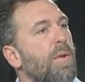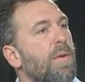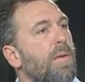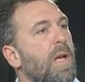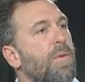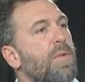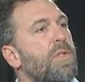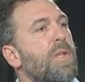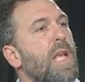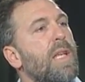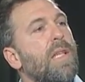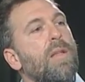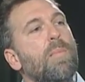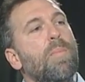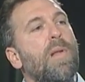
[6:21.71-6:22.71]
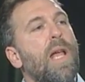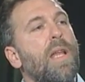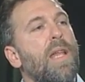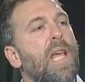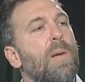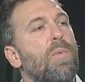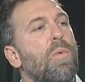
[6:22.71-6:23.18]
understanding the plant
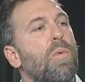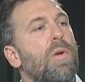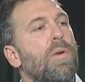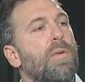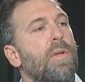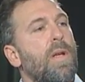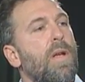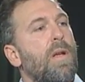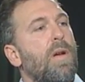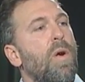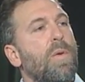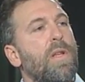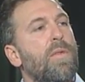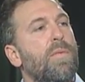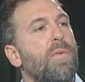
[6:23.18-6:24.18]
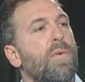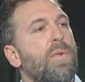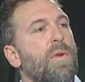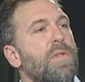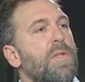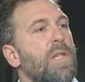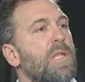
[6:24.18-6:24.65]
and animal world only through
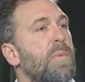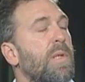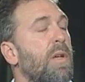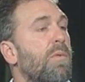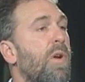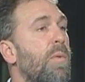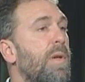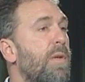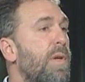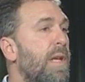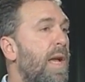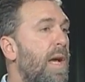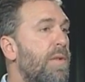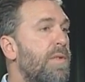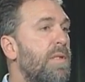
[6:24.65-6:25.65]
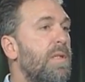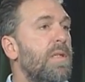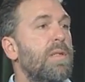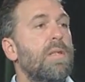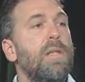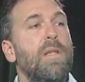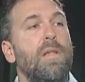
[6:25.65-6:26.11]
those things we could grow in greenhouses
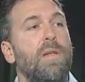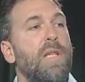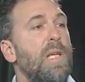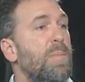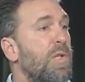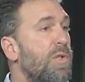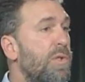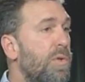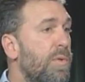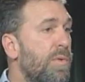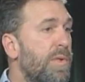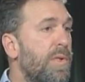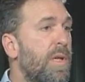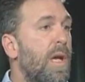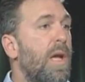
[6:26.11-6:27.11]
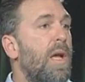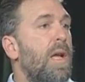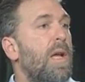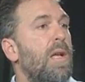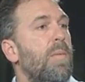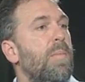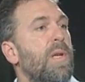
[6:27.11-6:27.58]
easily, keep in zoos.
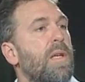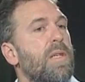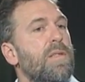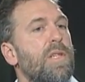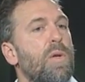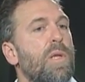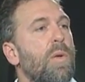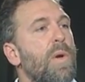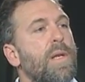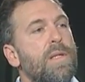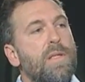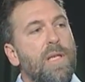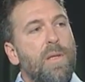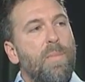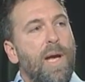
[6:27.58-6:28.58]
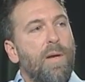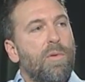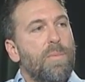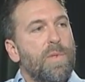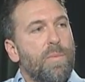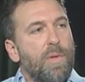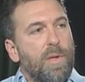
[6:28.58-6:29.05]
Because the only way to study
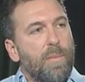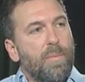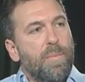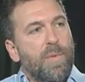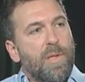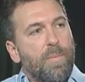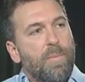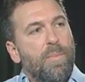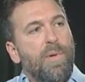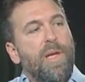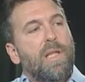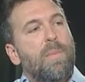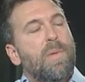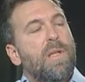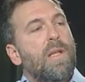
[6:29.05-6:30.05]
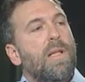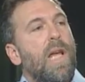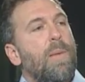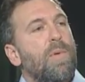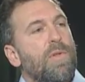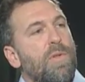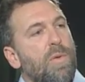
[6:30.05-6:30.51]
microbes were to bring them into the
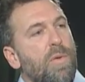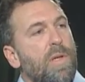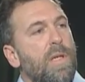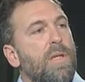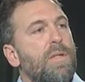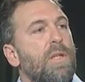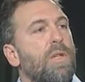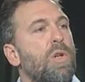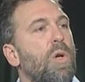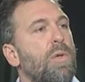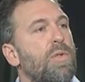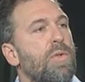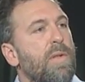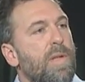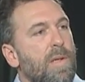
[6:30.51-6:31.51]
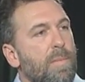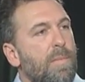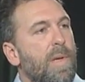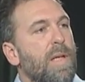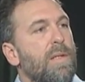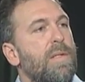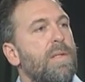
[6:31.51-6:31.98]
laboratory, to culture
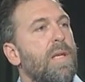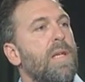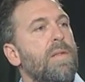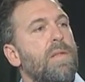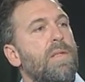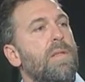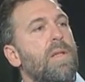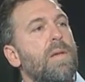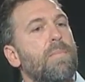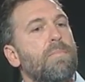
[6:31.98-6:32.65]
them as